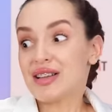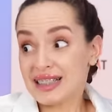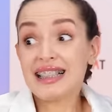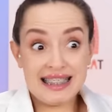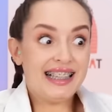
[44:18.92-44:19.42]

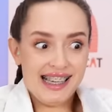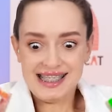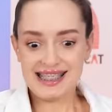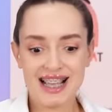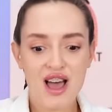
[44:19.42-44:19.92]
totally do
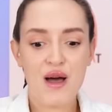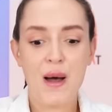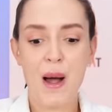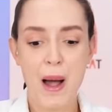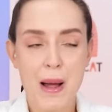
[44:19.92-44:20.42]
something with
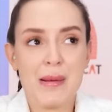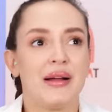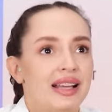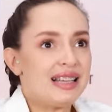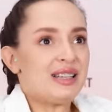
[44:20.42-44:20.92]
them. I'm
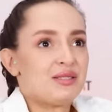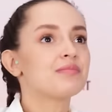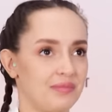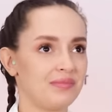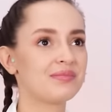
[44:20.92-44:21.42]
a
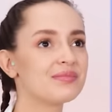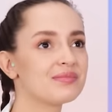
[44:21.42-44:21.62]
genius!